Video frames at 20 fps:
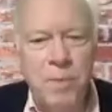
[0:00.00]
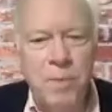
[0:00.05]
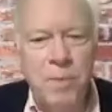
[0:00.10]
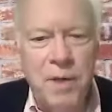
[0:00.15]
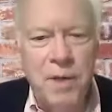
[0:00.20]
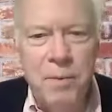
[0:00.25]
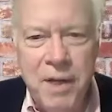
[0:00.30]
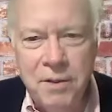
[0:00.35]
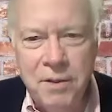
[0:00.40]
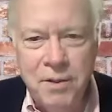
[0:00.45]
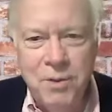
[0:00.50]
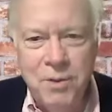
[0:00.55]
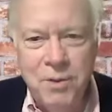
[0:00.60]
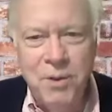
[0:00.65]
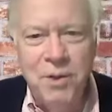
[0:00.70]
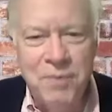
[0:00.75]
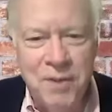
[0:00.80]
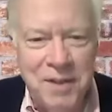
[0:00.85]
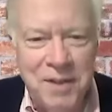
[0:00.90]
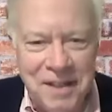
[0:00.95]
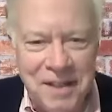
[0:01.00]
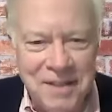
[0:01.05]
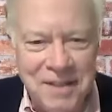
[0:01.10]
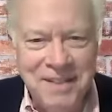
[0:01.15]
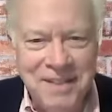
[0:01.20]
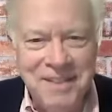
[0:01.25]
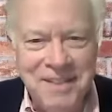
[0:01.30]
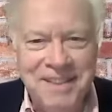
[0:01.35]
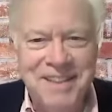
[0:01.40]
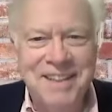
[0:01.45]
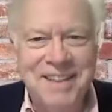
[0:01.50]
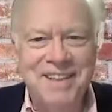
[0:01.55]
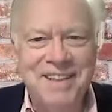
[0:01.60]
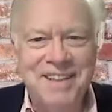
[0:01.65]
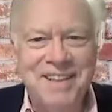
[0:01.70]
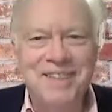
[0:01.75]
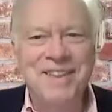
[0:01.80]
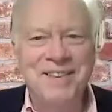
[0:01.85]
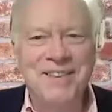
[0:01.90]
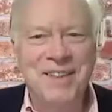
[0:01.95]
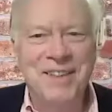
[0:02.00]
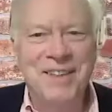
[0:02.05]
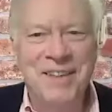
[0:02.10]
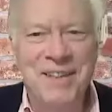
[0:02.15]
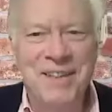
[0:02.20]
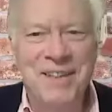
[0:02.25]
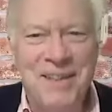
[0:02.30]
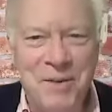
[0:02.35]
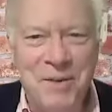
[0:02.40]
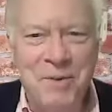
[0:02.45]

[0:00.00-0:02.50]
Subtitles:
we got to Tocqueville in. You know,